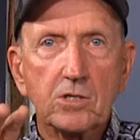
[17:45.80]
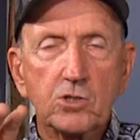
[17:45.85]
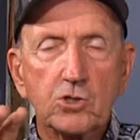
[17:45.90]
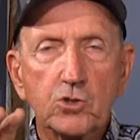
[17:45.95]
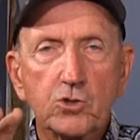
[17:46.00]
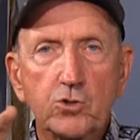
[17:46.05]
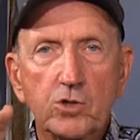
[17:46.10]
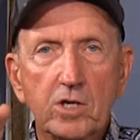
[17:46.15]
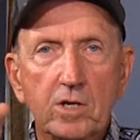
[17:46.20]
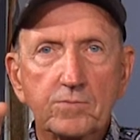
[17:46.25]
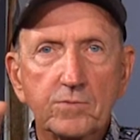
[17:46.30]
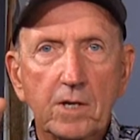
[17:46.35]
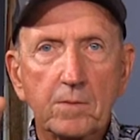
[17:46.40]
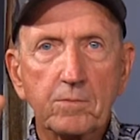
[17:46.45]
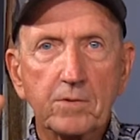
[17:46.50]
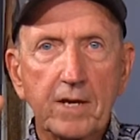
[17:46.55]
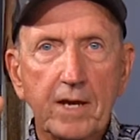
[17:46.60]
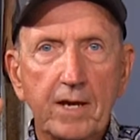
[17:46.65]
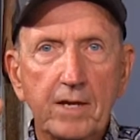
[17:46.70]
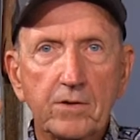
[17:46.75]
trips
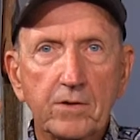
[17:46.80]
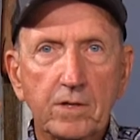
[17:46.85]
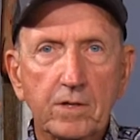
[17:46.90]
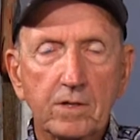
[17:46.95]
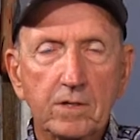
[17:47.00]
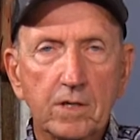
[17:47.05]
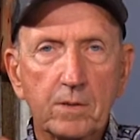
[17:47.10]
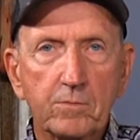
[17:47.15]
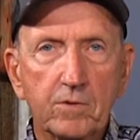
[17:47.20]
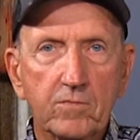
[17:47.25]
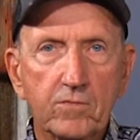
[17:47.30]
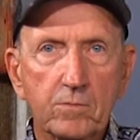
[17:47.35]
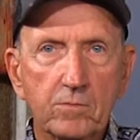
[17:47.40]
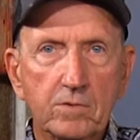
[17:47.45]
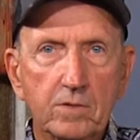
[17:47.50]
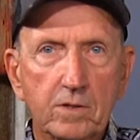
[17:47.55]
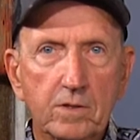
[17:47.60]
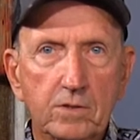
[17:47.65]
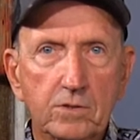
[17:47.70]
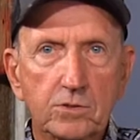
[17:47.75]
I'm counting coming from
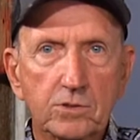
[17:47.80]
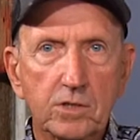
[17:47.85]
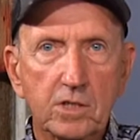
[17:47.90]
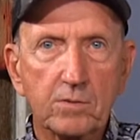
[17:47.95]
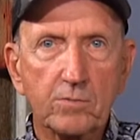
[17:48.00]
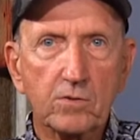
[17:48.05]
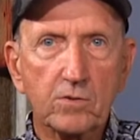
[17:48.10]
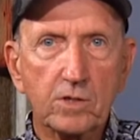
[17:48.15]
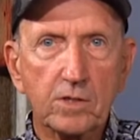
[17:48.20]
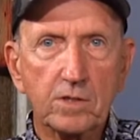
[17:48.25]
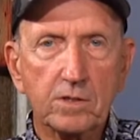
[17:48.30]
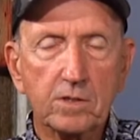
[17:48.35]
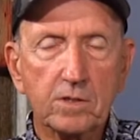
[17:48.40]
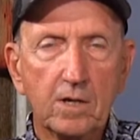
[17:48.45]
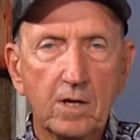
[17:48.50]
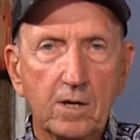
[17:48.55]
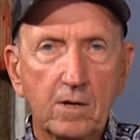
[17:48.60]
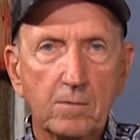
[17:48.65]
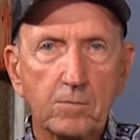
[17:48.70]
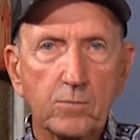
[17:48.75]
the city marina
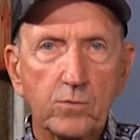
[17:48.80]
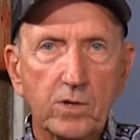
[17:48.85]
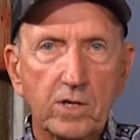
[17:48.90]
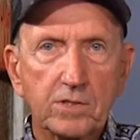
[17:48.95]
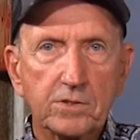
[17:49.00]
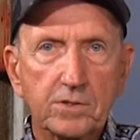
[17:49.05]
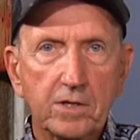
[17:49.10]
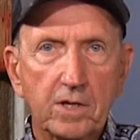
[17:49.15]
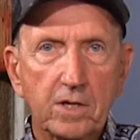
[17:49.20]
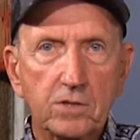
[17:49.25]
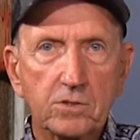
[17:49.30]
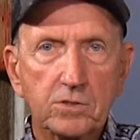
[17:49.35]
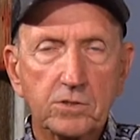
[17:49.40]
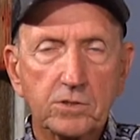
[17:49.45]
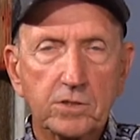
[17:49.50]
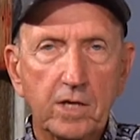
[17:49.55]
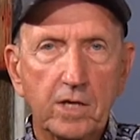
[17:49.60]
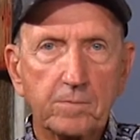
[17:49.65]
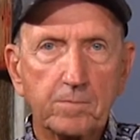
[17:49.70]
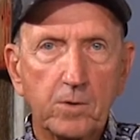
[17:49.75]
Fresnel and
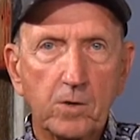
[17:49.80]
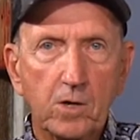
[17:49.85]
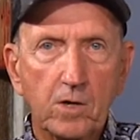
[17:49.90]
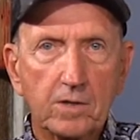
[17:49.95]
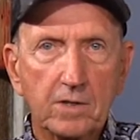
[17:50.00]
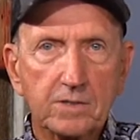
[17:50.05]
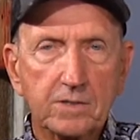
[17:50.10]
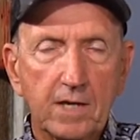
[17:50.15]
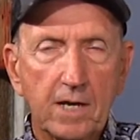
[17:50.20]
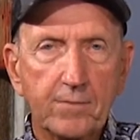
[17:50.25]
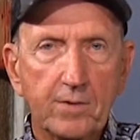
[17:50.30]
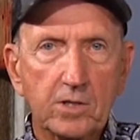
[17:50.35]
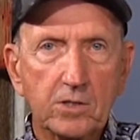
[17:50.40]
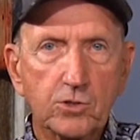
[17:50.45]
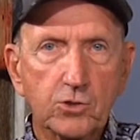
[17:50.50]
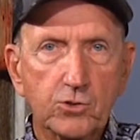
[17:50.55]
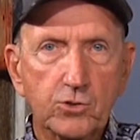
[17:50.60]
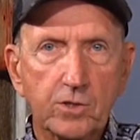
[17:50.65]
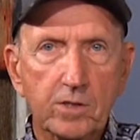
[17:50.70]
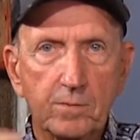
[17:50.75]
State Park. That's how many
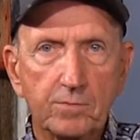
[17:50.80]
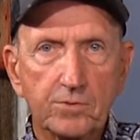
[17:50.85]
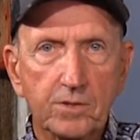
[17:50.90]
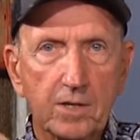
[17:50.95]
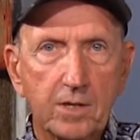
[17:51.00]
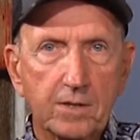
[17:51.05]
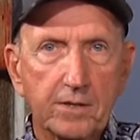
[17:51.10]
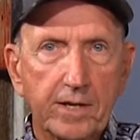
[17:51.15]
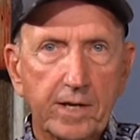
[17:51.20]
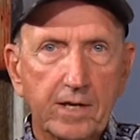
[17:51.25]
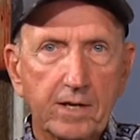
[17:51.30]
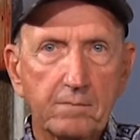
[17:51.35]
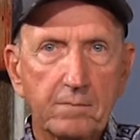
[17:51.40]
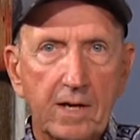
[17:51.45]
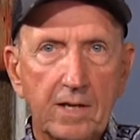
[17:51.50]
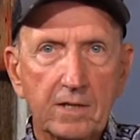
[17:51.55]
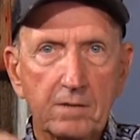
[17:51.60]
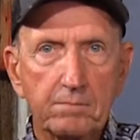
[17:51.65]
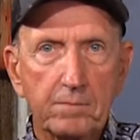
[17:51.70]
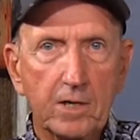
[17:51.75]
trips taken
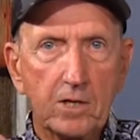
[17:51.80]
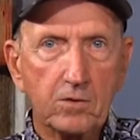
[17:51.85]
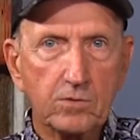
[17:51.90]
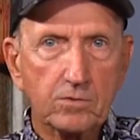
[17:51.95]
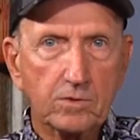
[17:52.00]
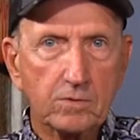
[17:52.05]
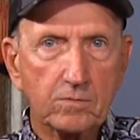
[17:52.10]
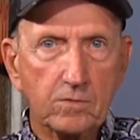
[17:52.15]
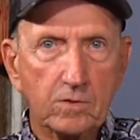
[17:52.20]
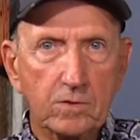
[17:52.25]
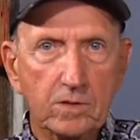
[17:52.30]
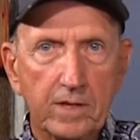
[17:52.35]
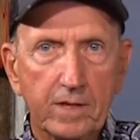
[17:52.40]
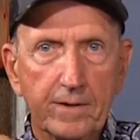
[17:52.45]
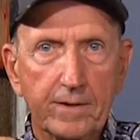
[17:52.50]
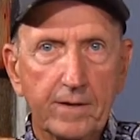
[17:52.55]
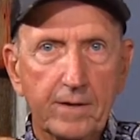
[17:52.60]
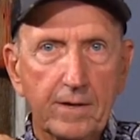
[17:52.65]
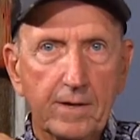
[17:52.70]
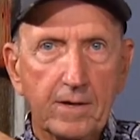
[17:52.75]
by the boats,
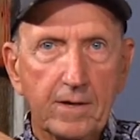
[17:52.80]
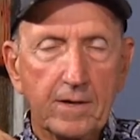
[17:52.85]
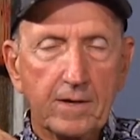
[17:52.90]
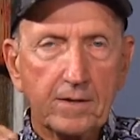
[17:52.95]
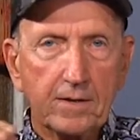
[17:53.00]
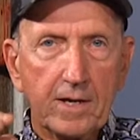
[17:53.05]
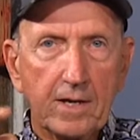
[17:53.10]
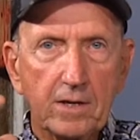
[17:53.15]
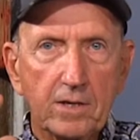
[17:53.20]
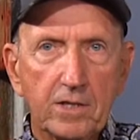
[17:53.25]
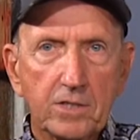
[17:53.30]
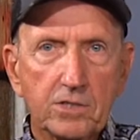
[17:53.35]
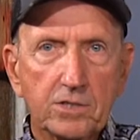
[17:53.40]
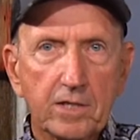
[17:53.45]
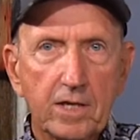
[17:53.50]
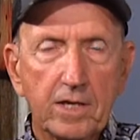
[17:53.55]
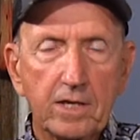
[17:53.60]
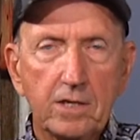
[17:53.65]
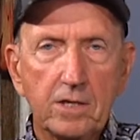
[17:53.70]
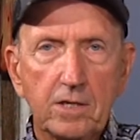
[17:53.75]
okay? Now, let's
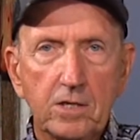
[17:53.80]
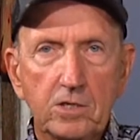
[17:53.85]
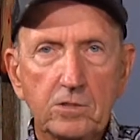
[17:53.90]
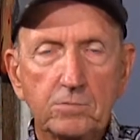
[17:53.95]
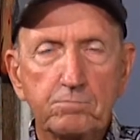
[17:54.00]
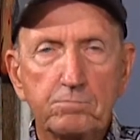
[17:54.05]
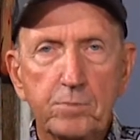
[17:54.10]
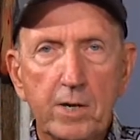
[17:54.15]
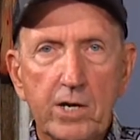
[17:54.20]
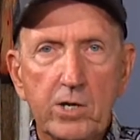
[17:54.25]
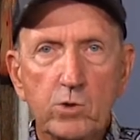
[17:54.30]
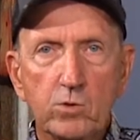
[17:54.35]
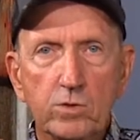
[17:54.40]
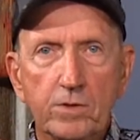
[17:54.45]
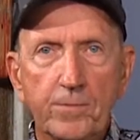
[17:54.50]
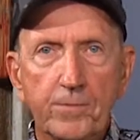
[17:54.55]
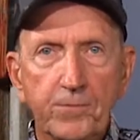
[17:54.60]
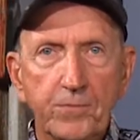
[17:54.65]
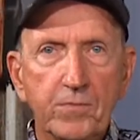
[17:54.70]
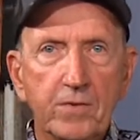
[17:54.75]
say each
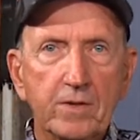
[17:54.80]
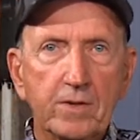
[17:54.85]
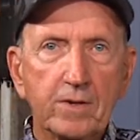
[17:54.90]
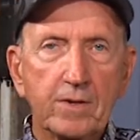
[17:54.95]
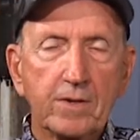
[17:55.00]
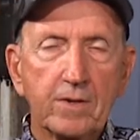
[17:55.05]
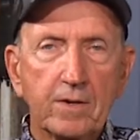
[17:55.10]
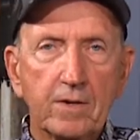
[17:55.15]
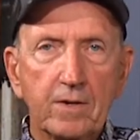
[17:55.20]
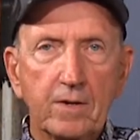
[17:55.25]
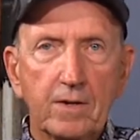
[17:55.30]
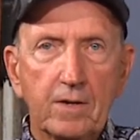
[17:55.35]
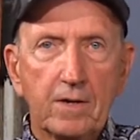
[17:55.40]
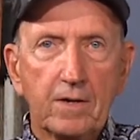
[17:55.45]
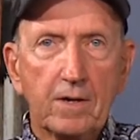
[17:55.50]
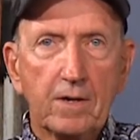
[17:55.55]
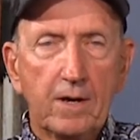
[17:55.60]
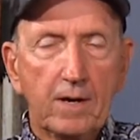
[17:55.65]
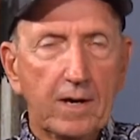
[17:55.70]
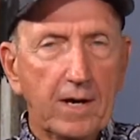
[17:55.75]
boat,
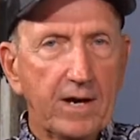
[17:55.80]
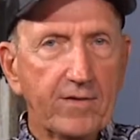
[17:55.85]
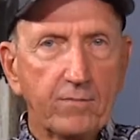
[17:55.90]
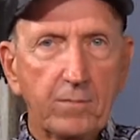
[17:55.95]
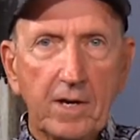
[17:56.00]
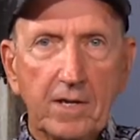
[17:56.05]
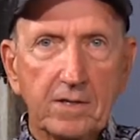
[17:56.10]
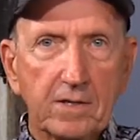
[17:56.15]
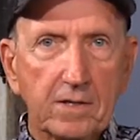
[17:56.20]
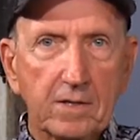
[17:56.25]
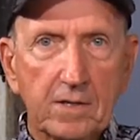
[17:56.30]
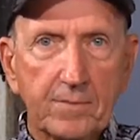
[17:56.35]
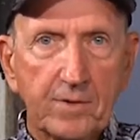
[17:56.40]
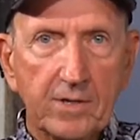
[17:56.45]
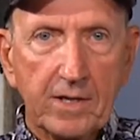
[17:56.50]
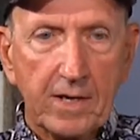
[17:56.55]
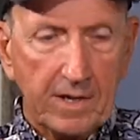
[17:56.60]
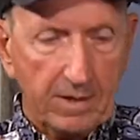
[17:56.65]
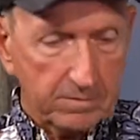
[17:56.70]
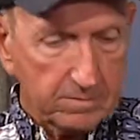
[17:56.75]
everybody didn't
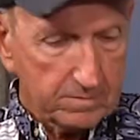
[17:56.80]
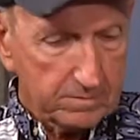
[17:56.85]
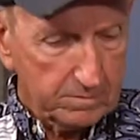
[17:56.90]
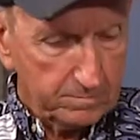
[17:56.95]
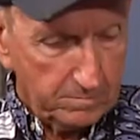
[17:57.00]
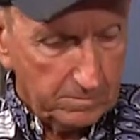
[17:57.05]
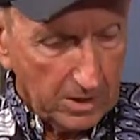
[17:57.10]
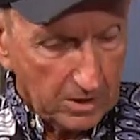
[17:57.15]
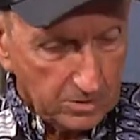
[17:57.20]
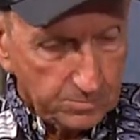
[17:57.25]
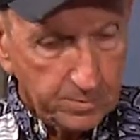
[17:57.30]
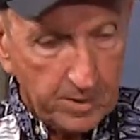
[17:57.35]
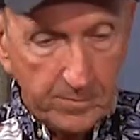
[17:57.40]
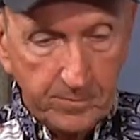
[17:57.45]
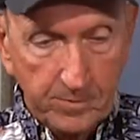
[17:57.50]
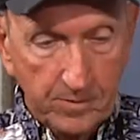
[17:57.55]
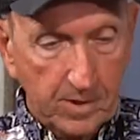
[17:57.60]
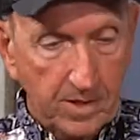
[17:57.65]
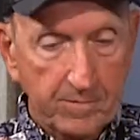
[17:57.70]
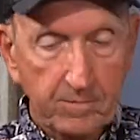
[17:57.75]
limit out. Most
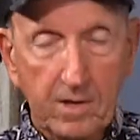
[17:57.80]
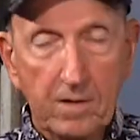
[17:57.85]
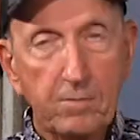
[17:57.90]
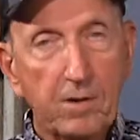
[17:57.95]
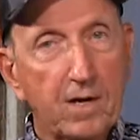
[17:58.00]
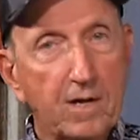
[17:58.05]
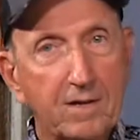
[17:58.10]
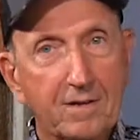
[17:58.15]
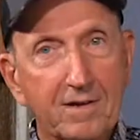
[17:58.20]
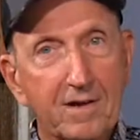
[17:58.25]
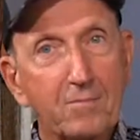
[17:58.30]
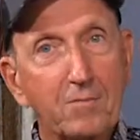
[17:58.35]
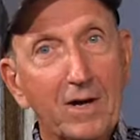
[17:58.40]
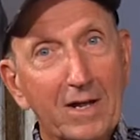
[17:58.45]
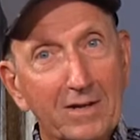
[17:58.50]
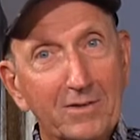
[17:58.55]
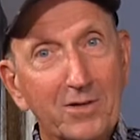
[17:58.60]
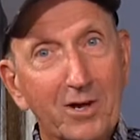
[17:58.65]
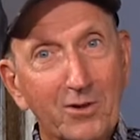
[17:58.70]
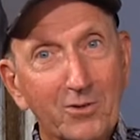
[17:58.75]
people, everybody,
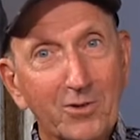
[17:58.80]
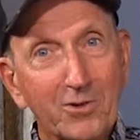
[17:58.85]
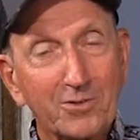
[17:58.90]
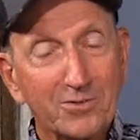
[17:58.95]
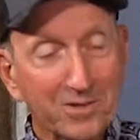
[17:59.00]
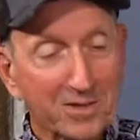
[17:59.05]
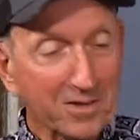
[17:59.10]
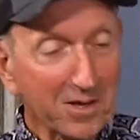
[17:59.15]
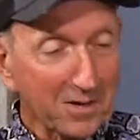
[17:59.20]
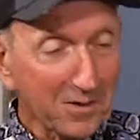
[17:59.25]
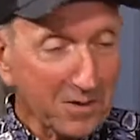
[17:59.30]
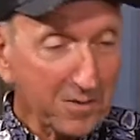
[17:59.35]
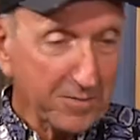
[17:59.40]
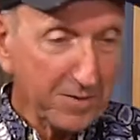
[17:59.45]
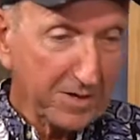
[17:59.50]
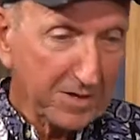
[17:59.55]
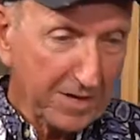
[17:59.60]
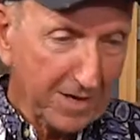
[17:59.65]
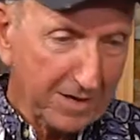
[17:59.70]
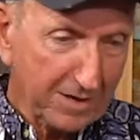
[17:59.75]
everybody I talk to says they
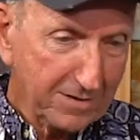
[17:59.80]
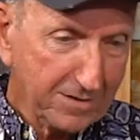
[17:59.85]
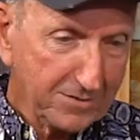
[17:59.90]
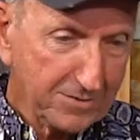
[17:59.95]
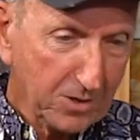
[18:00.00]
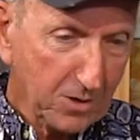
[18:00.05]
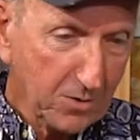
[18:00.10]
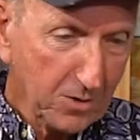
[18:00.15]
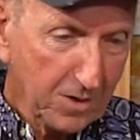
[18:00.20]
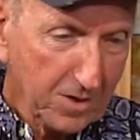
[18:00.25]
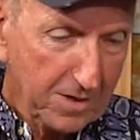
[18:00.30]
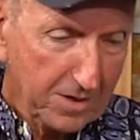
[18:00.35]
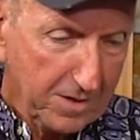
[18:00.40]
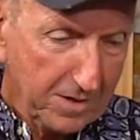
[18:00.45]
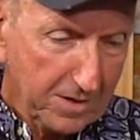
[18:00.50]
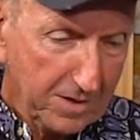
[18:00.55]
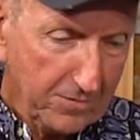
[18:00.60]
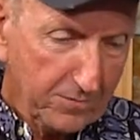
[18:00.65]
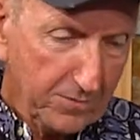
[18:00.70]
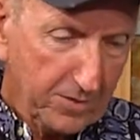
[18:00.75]
limited out. So
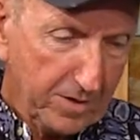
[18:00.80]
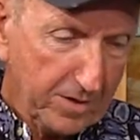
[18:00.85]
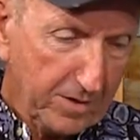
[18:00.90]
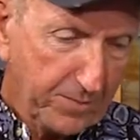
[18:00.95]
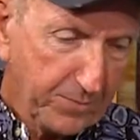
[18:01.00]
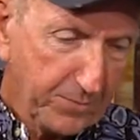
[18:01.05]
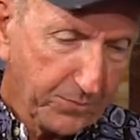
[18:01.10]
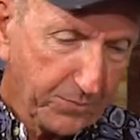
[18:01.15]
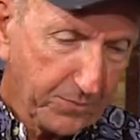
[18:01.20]
if, uh,